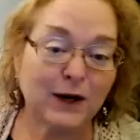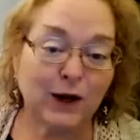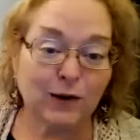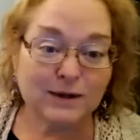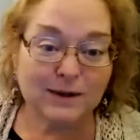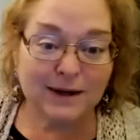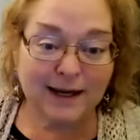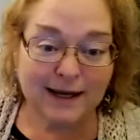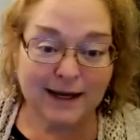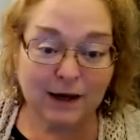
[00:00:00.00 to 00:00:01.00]

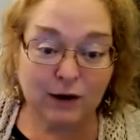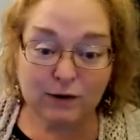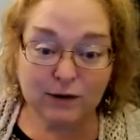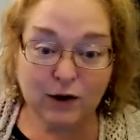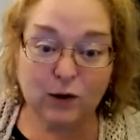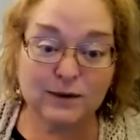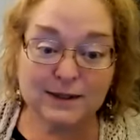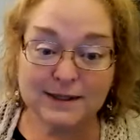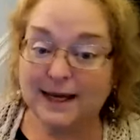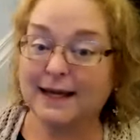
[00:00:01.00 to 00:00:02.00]
go
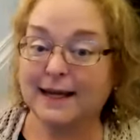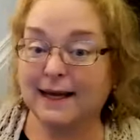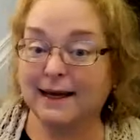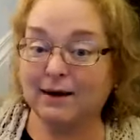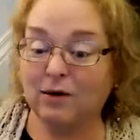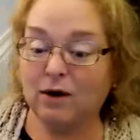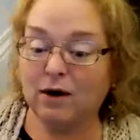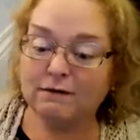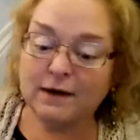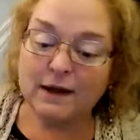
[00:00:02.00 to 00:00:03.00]
sailing
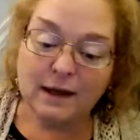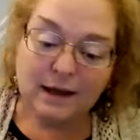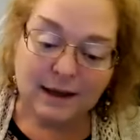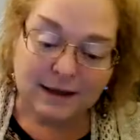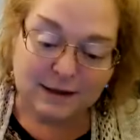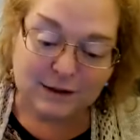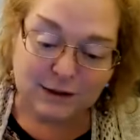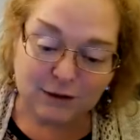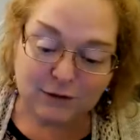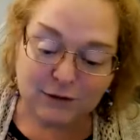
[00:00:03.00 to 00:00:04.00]
off into
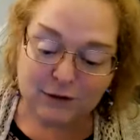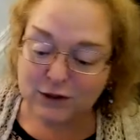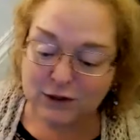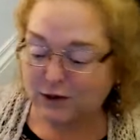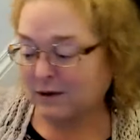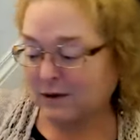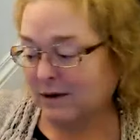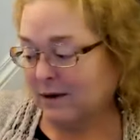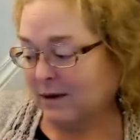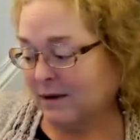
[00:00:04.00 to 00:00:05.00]
the future,
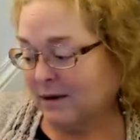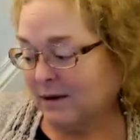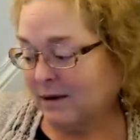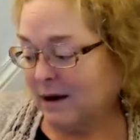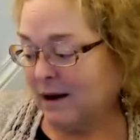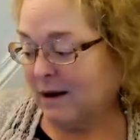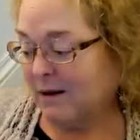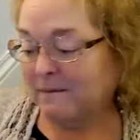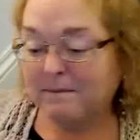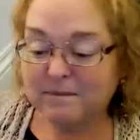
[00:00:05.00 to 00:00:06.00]

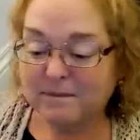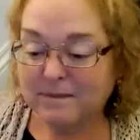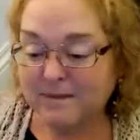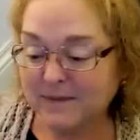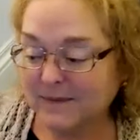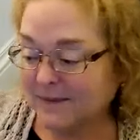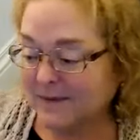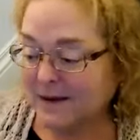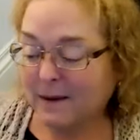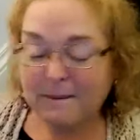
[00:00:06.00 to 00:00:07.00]
everything
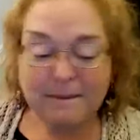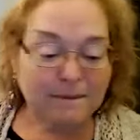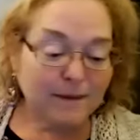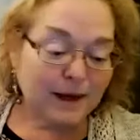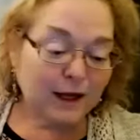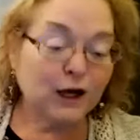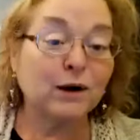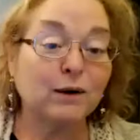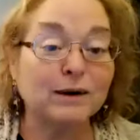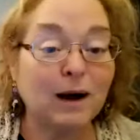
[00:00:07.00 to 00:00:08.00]

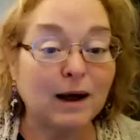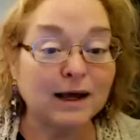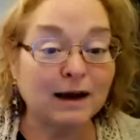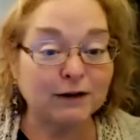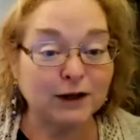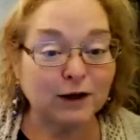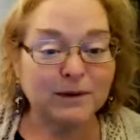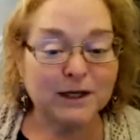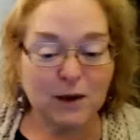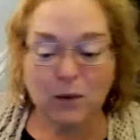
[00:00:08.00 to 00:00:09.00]
will
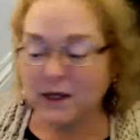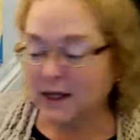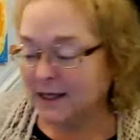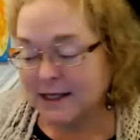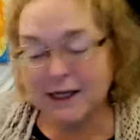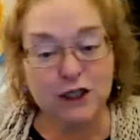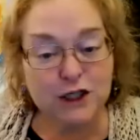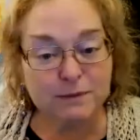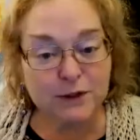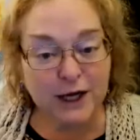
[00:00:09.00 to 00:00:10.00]
be, what do they say,
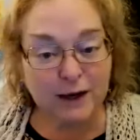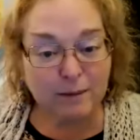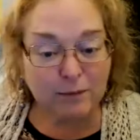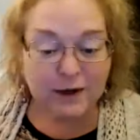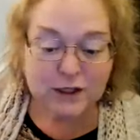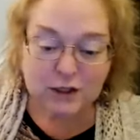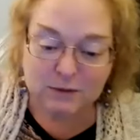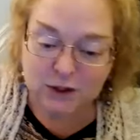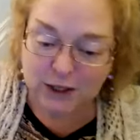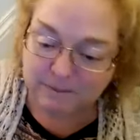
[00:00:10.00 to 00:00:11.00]
ship shape, right? Ship
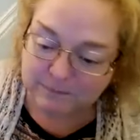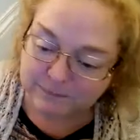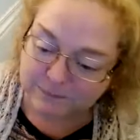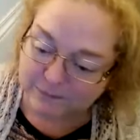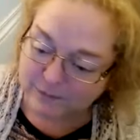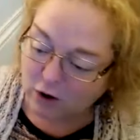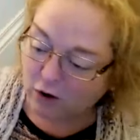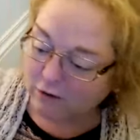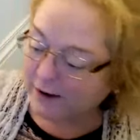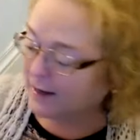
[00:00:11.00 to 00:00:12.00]
shape.
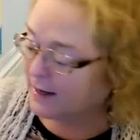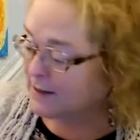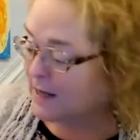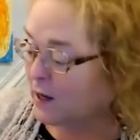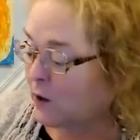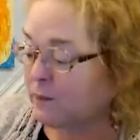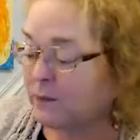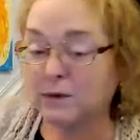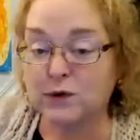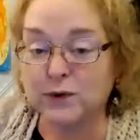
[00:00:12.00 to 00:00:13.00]
All right, guys, I hope you
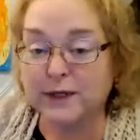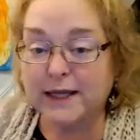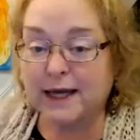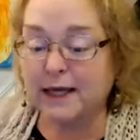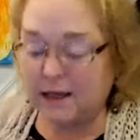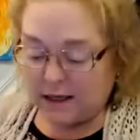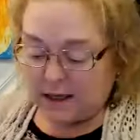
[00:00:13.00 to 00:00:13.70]
enjoyed that.